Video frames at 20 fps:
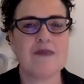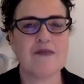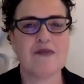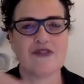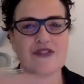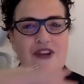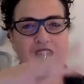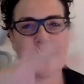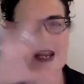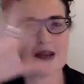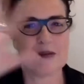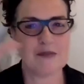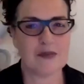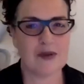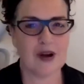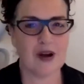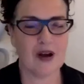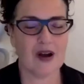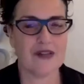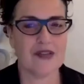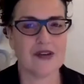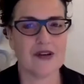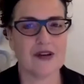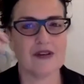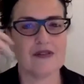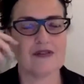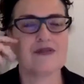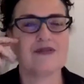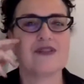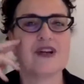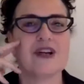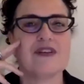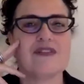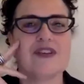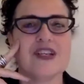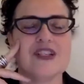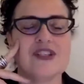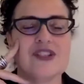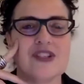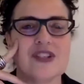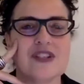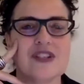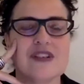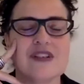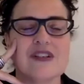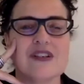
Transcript: frame on the renovation?